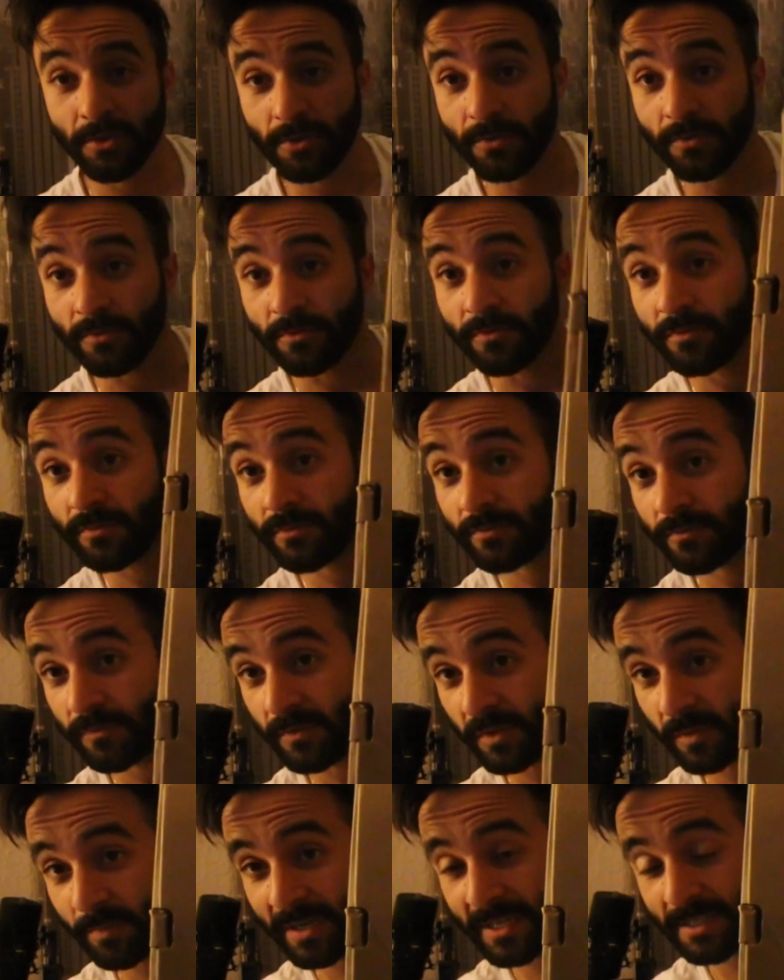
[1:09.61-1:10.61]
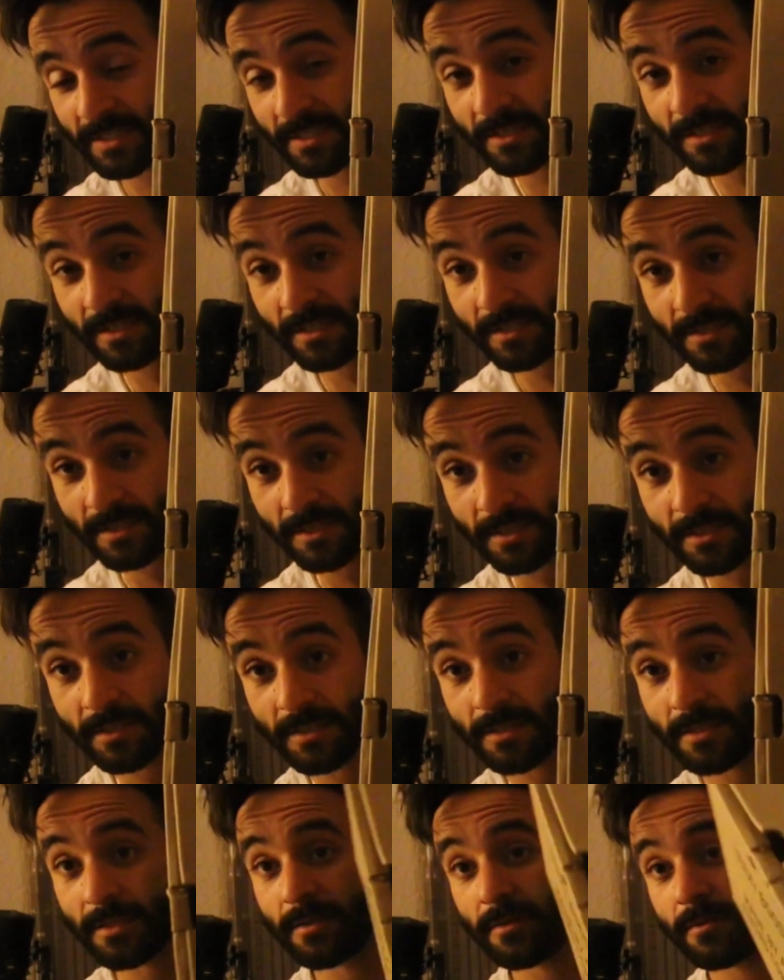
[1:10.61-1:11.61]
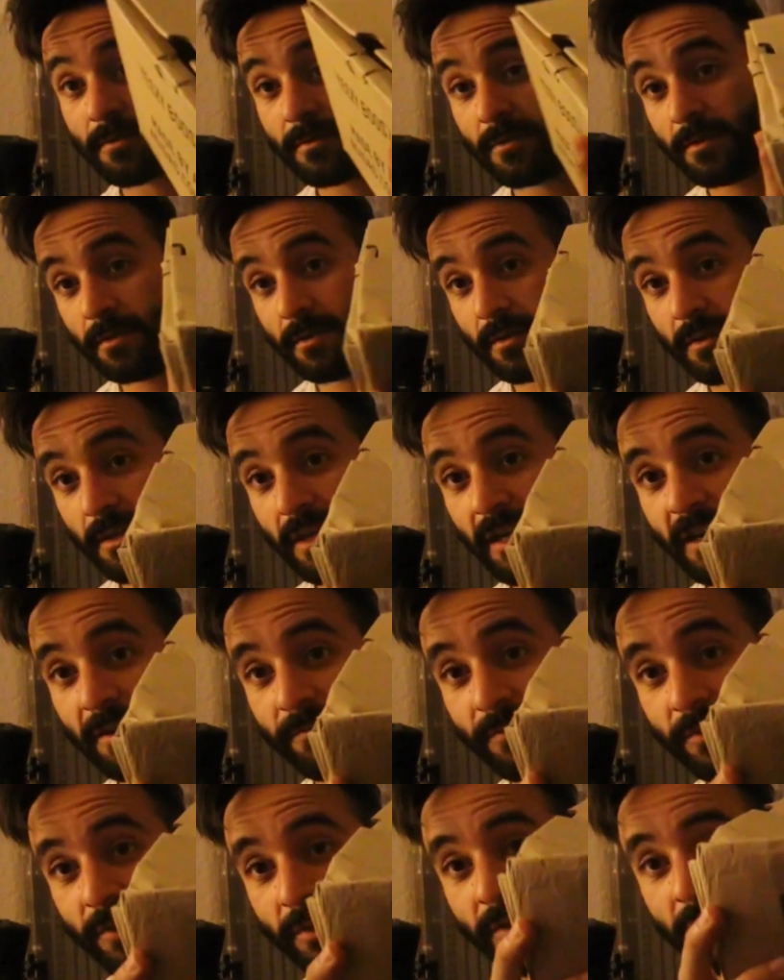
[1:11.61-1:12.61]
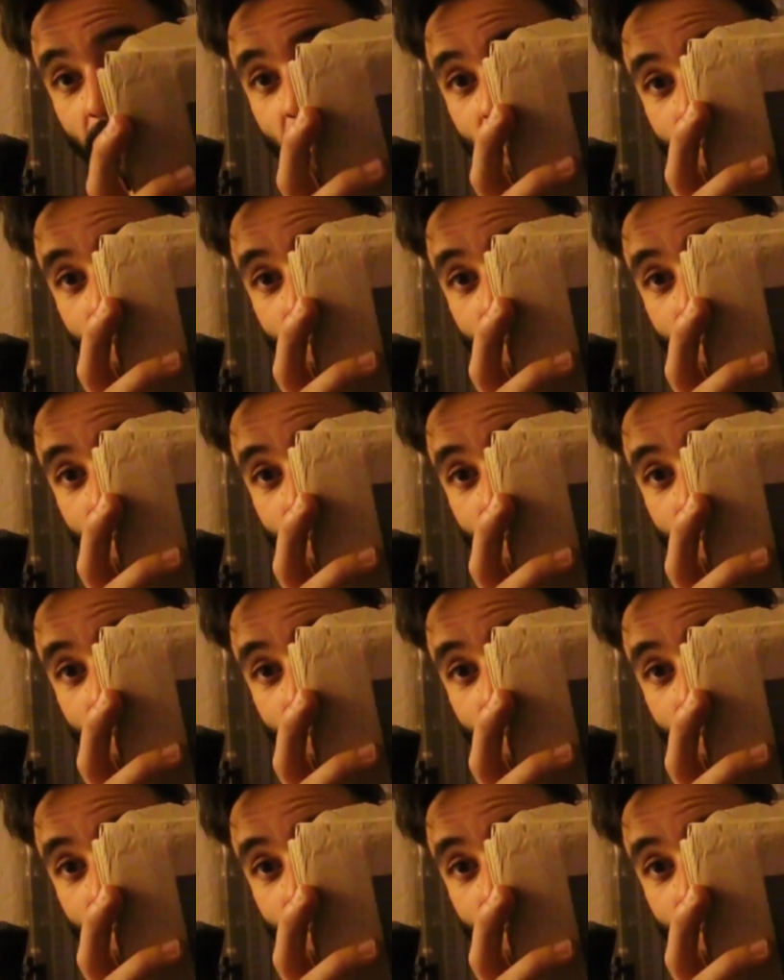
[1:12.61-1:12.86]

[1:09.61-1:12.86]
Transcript: you the best Yeezys ever